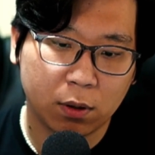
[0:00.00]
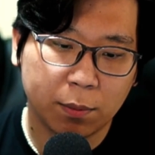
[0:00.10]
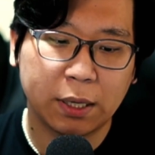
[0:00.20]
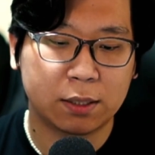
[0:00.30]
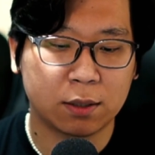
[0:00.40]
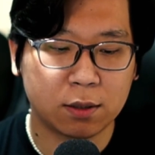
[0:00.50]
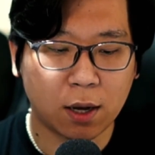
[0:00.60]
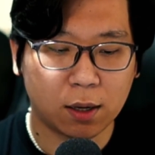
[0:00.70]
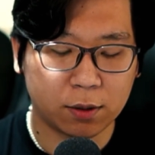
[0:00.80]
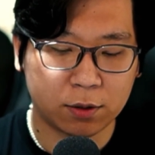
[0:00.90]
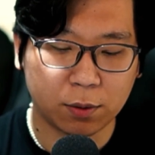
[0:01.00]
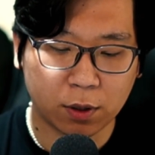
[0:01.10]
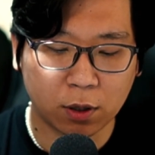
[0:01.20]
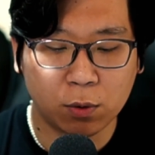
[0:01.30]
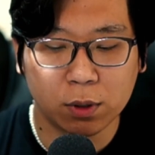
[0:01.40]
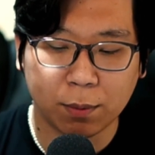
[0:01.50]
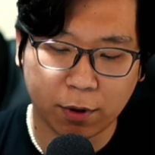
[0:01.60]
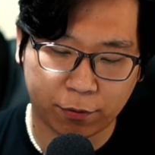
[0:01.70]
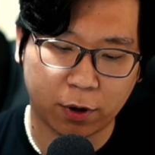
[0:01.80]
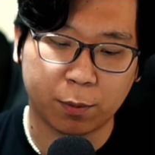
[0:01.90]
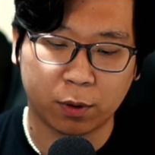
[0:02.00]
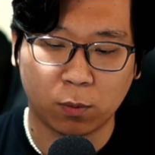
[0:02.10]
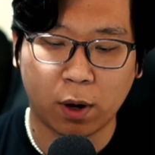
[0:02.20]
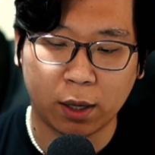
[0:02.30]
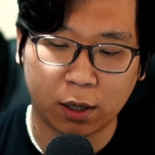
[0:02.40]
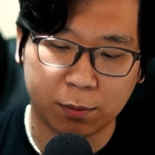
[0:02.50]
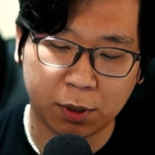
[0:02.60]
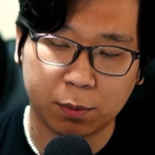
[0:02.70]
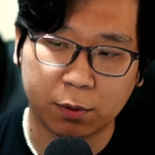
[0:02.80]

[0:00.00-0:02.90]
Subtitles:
because it's not. So the cool thing about Framer and why a lot of people